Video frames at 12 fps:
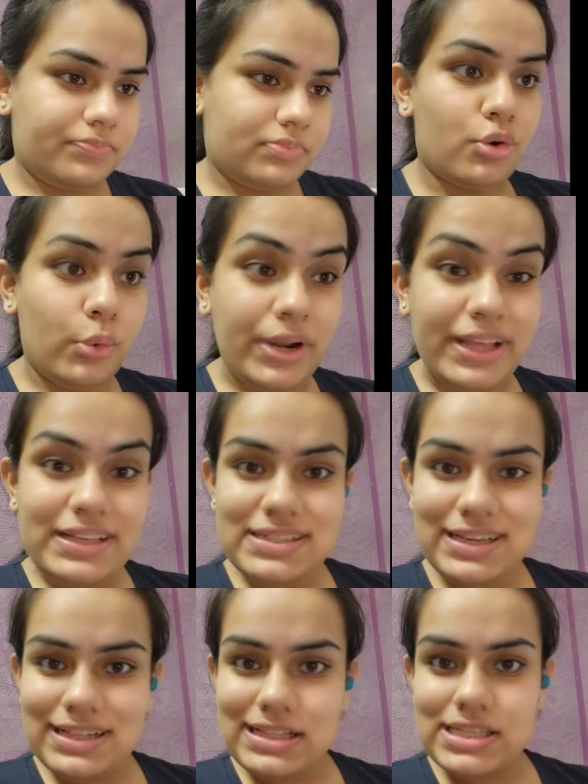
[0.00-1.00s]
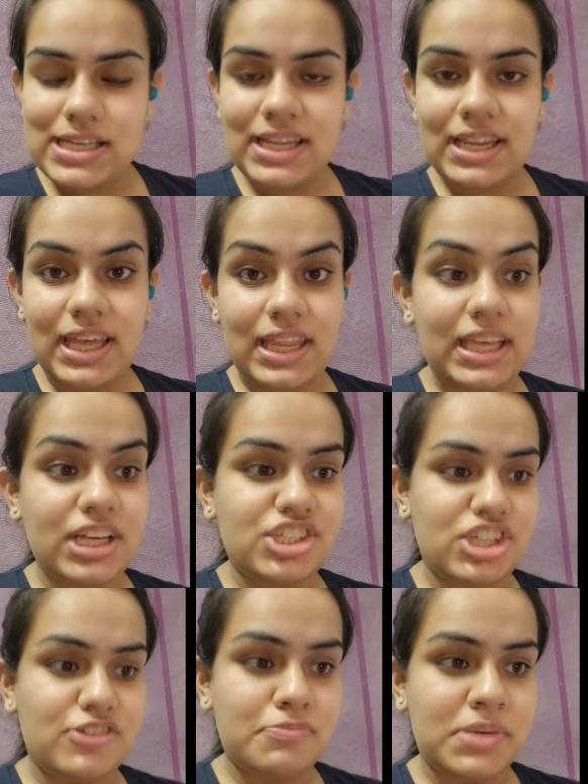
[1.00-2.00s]
your coding skills and any
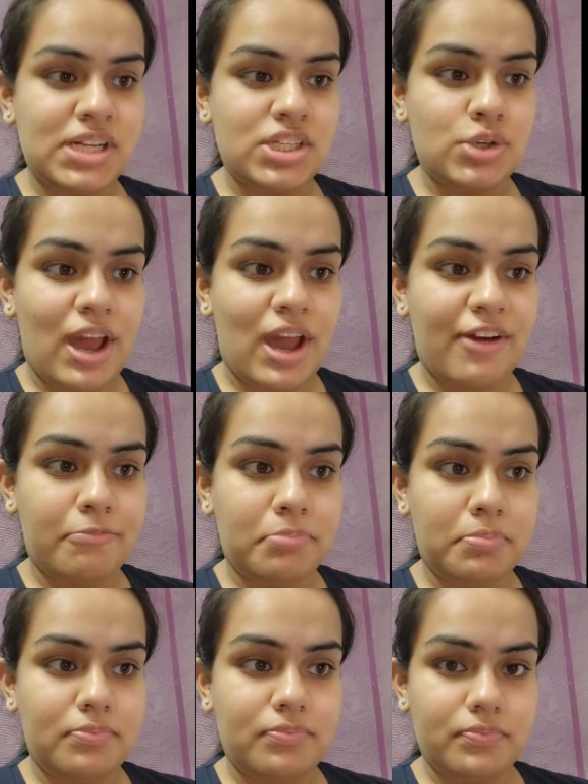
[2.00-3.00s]
achievements you have